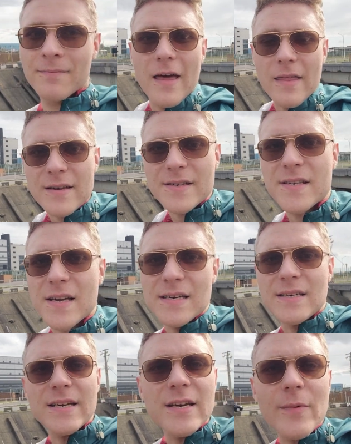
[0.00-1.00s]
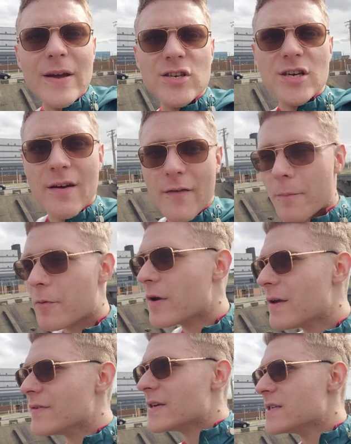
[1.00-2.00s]
This is a continuation of a
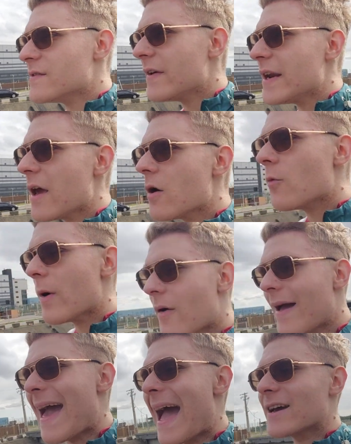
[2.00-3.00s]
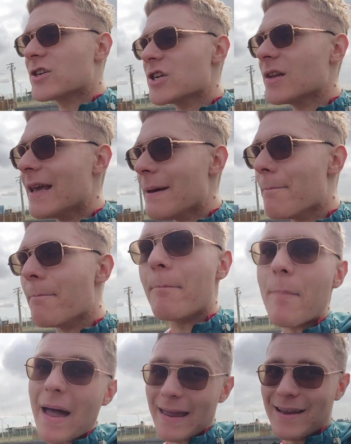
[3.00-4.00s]
previous video where I actually
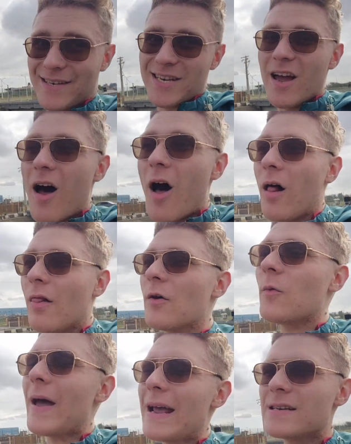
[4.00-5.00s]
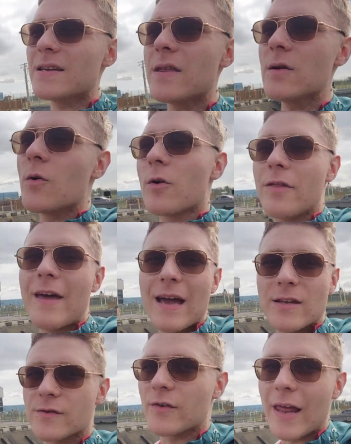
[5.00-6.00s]
biked all the way to the north
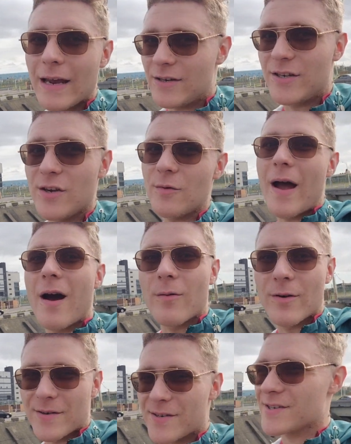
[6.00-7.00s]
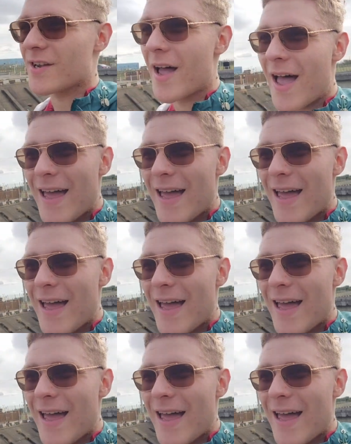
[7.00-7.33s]
edge for like 2 hours,